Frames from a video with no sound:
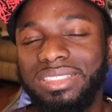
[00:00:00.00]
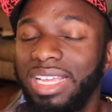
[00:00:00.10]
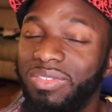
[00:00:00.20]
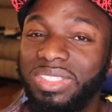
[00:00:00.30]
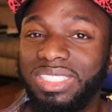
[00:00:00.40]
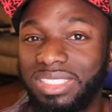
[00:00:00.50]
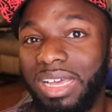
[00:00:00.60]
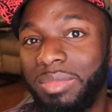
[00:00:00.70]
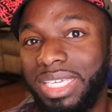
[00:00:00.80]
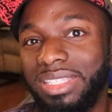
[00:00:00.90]
definitely
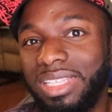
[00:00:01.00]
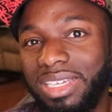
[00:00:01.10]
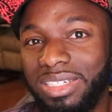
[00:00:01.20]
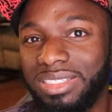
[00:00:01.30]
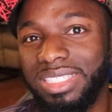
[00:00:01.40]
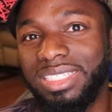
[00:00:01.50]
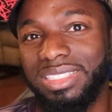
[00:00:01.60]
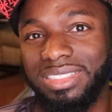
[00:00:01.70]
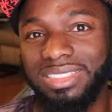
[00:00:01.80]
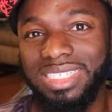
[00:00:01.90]
some in there,
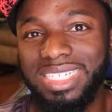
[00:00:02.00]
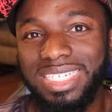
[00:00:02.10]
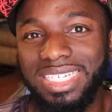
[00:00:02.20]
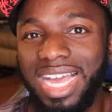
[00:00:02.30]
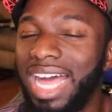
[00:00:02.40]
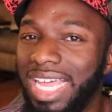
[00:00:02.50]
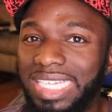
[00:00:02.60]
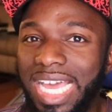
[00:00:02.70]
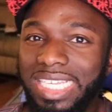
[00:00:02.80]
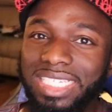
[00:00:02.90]
and I
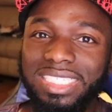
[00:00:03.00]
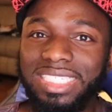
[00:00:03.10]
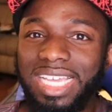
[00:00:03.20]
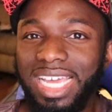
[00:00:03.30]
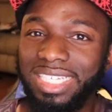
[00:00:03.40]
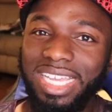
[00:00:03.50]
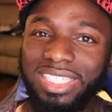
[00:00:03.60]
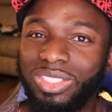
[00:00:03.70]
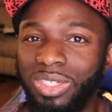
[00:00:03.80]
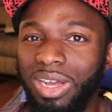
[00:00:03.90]
like it because it kind of
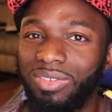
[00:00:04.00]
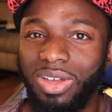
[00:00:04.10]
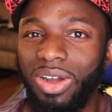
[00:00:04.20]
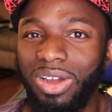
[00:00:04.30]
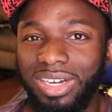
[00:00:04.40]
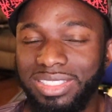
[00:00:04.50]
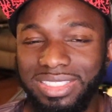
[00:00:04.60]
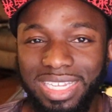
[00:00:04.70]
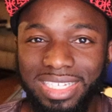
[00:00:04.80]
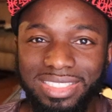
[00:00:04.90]
catches you off guard. It's
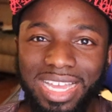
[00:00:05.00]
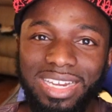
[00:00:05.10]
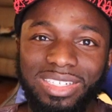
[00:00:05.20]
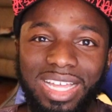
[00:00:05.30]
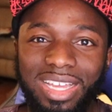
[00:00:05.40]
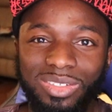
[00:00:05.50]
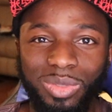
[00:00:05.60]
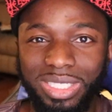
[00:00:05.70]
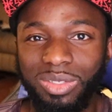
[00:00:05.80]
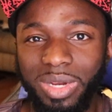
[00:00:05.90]
like kind of like
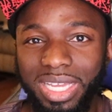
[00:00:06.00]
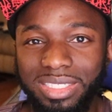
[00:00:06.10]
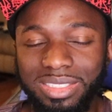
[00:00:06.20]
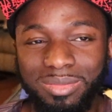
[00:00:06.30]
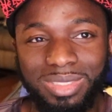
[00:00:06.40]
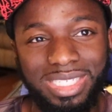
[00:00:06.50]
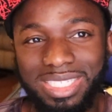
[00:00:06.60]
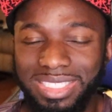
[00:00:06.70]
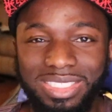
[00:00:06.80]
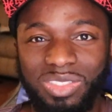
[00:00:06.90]
really random,
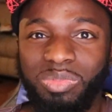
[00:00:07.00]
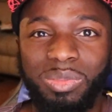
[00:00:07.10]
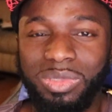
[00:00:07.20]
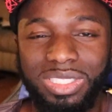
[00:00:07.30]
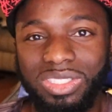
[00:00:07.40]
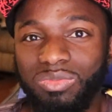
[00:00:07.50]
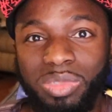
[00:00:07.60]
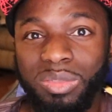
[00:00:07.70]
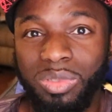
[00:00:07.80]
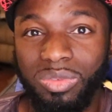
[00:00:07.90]
like just
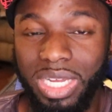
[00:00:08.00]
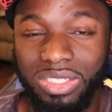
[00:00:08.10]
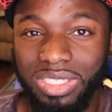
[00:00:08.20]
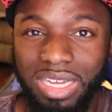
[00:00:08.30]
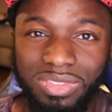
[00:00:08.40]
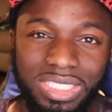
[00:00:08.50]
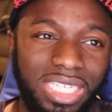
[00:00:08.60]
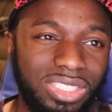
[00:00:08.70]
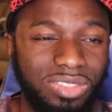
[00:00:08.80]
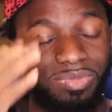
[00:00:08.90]
people in regular
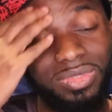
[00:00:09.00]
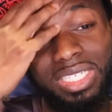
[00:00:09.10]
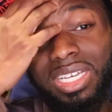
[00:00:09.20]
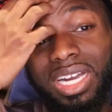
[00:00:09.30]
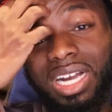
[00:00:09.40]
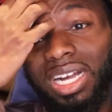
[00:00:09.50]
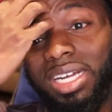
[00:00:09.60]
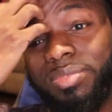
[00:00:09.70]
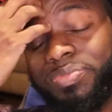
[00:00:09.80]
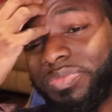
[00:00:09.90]
conversation.
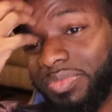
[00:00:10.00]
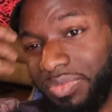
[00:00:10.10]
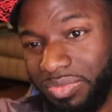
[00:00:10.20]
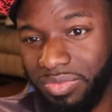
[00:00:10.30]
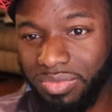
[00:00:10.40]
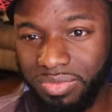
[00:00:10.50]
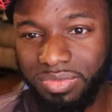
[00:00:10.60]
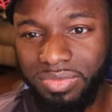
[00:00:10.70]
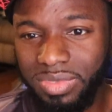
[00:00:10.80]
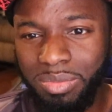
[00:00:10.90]

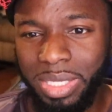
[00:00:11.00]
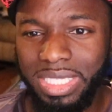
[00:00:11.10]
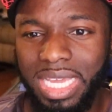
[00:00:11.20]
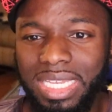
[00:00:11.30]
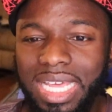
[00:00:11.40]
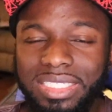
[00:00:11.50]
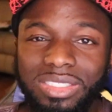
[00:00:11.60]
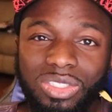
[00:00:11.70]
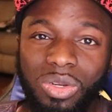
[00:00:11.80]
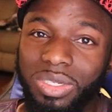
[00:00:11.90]
But yeah, like the
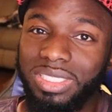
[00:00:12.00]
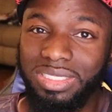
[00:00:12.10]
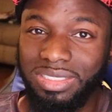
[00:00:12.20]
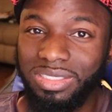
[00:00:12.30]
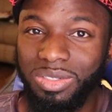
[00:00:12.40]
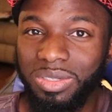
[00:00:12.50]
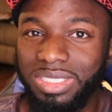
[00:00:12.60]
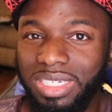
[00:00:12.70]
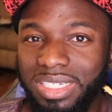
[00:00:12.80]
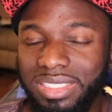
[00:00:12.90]
story
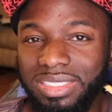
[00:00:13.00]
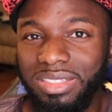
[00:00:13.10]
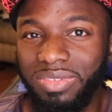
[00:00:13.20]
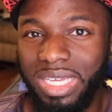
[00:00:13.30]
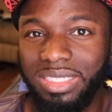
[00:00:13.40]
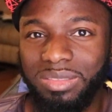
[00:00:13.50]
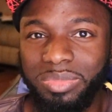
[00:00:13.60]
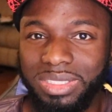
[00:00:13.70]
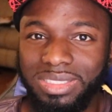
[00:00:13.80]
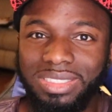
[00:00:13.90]
does develop,
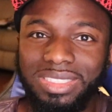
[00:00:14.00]
and